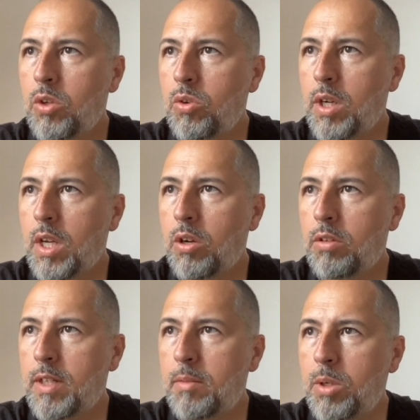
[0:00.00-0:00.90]
Google
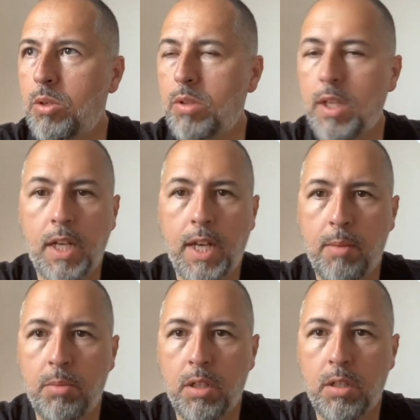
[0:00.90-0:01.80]
Consent Mode
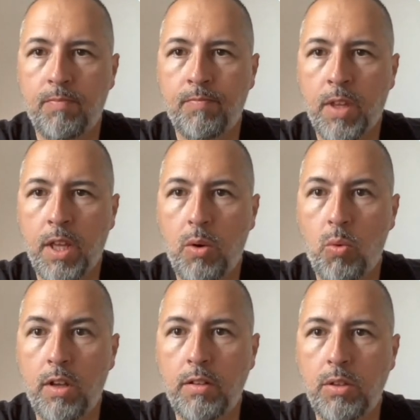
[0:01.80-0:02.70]
enabled.
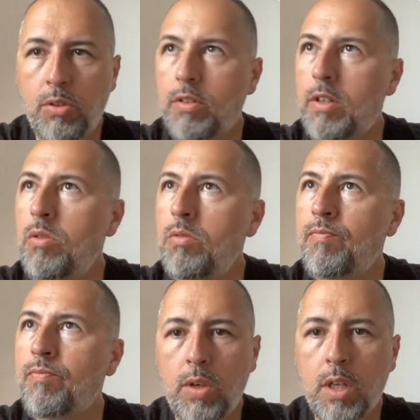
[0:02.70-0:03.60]
Once you do so,
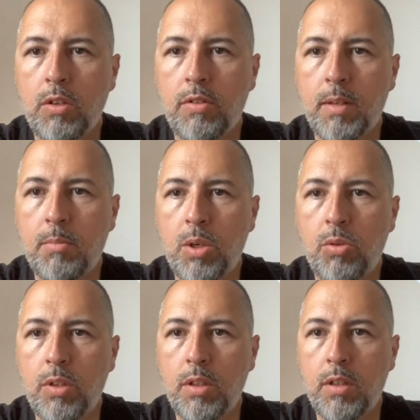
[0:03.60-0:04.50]
Google Consent
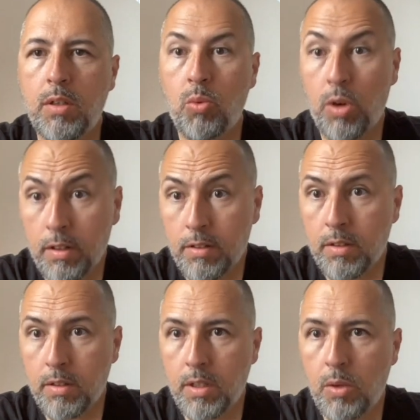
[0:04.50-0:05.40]
Mode
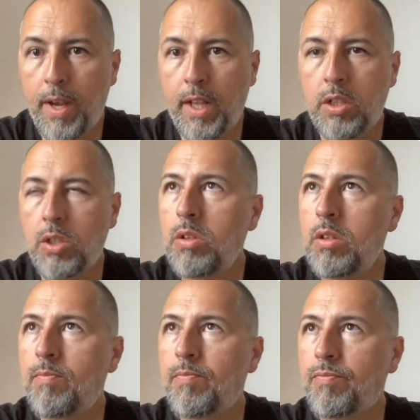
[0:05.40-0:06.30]
works the way it
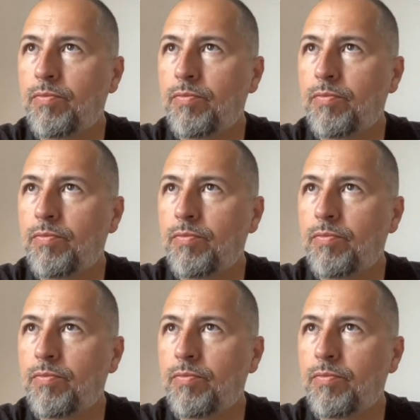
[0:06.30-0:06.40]
should